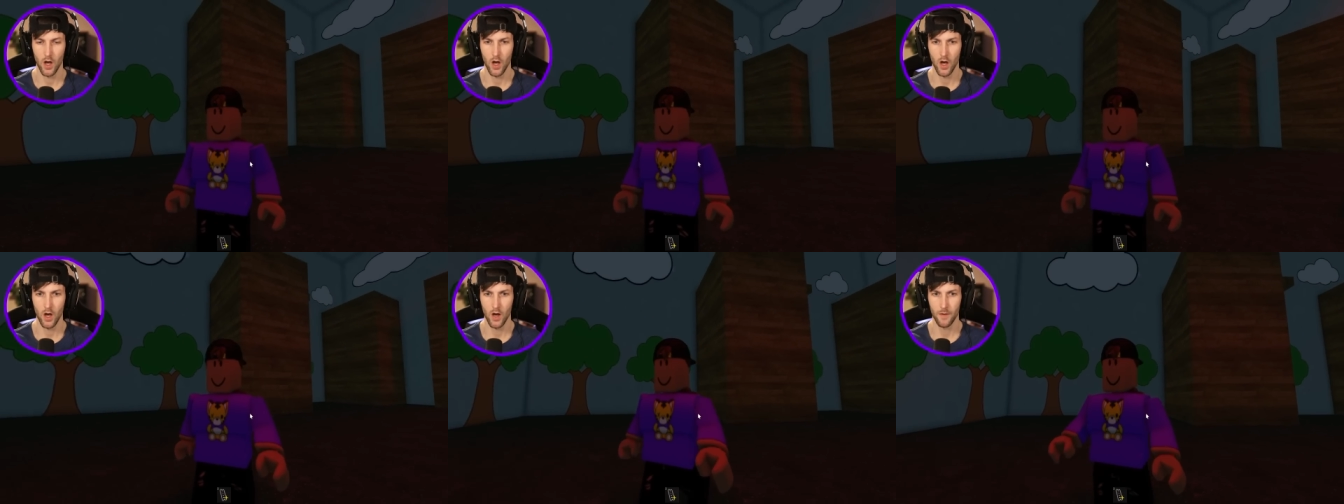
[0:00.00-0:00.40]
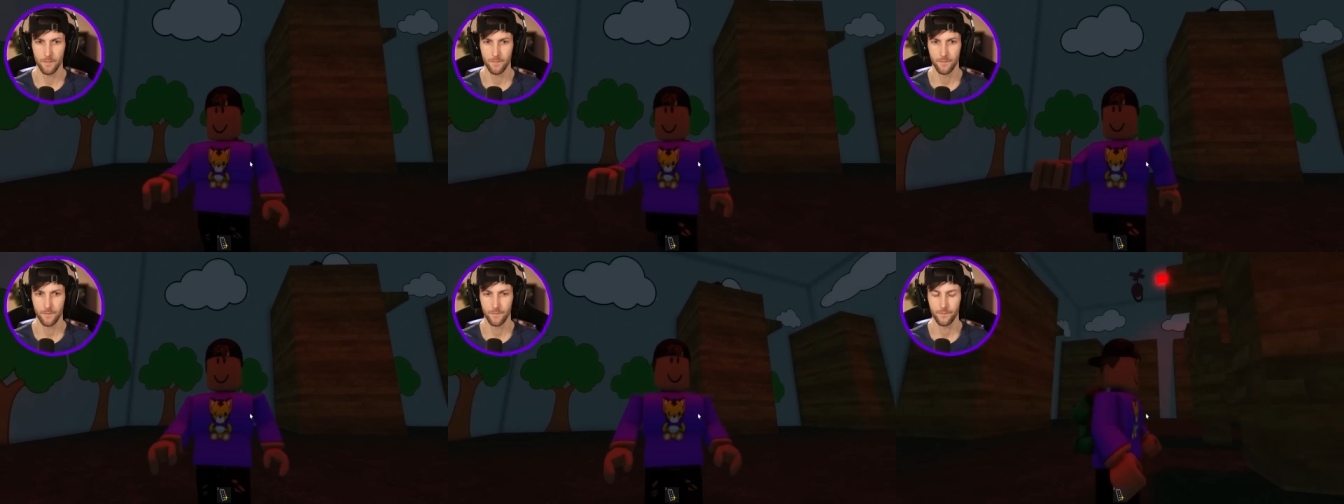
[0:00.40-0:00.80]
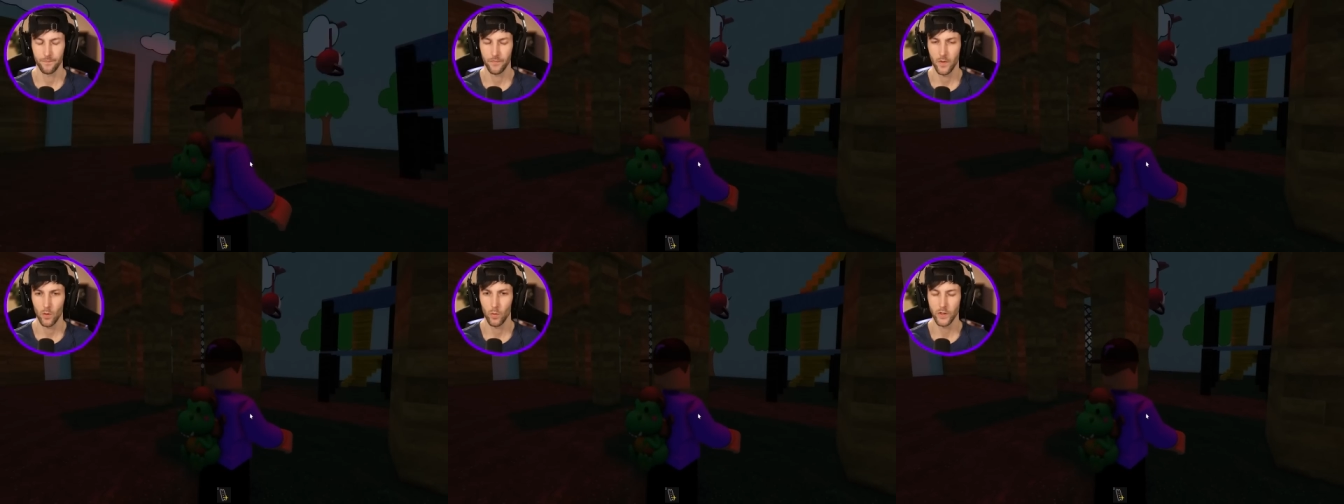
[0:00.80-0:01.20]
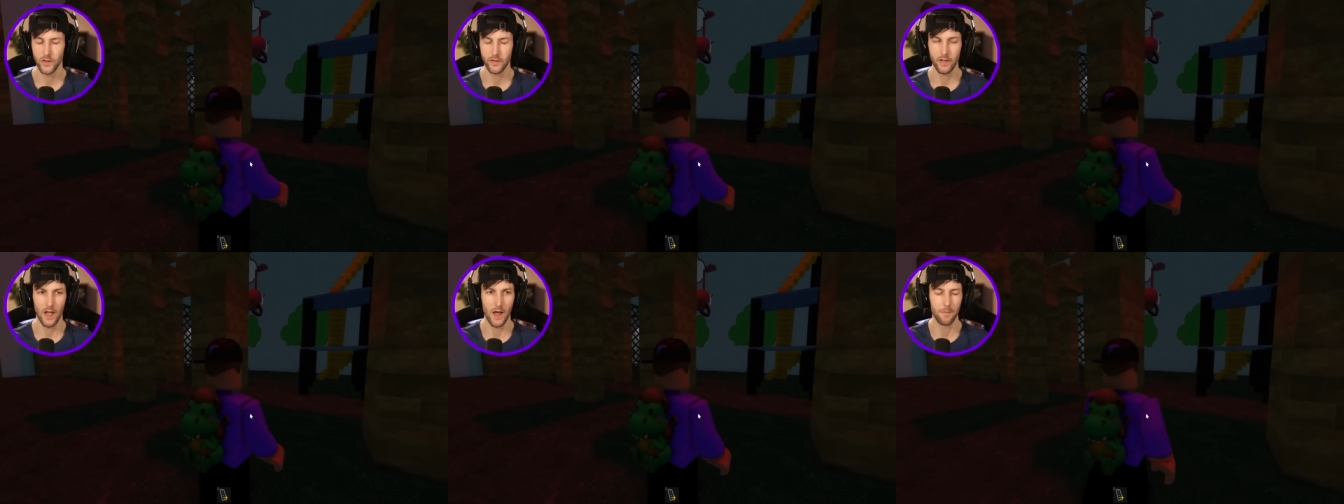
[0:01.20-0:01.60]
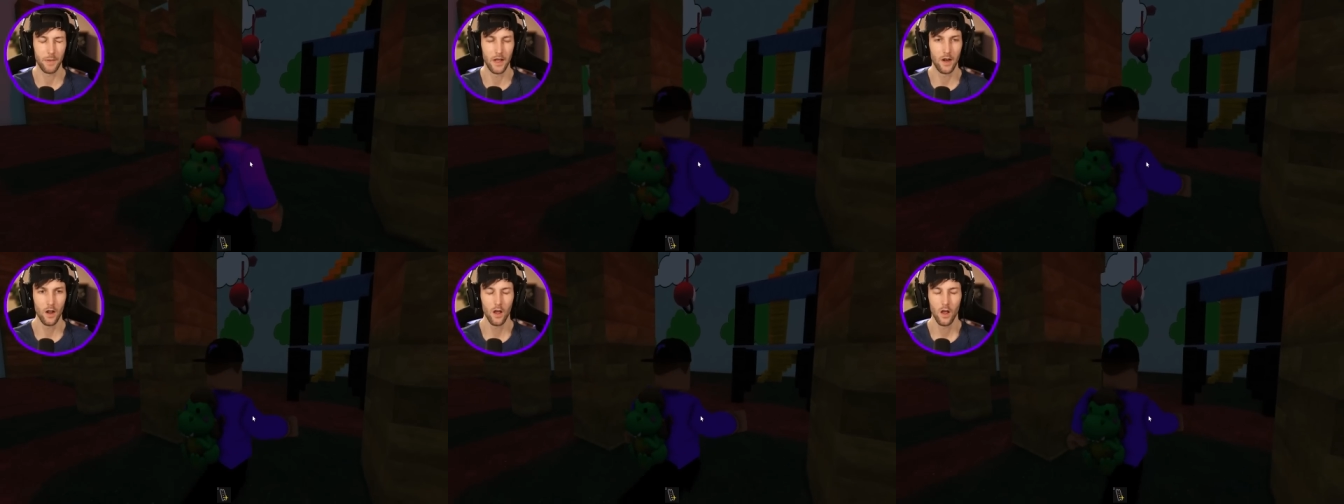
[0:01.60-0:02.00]
Um, what just
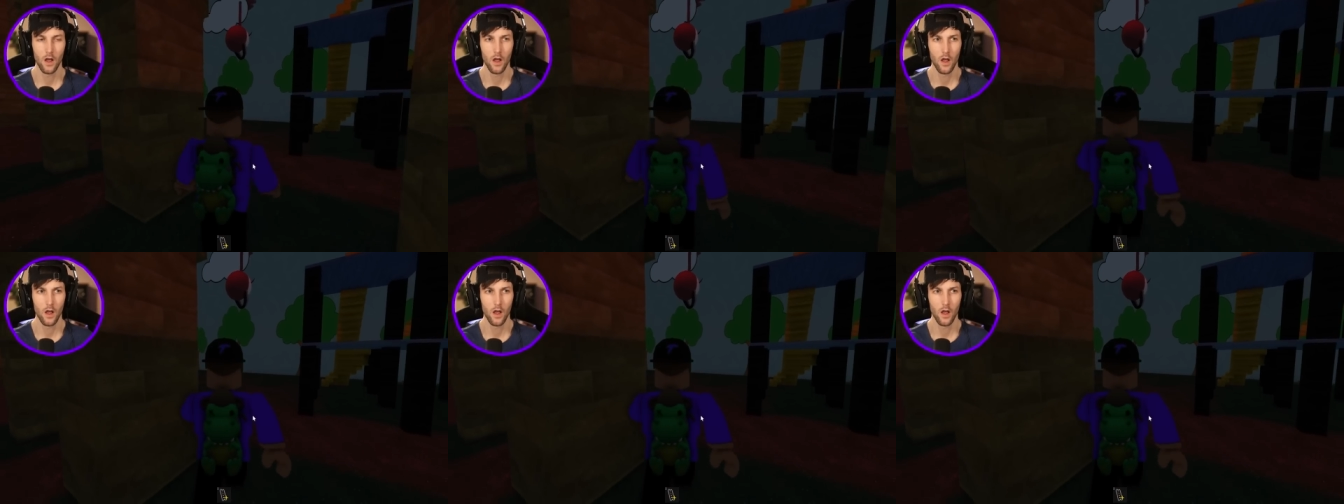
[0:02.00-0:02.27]
happened?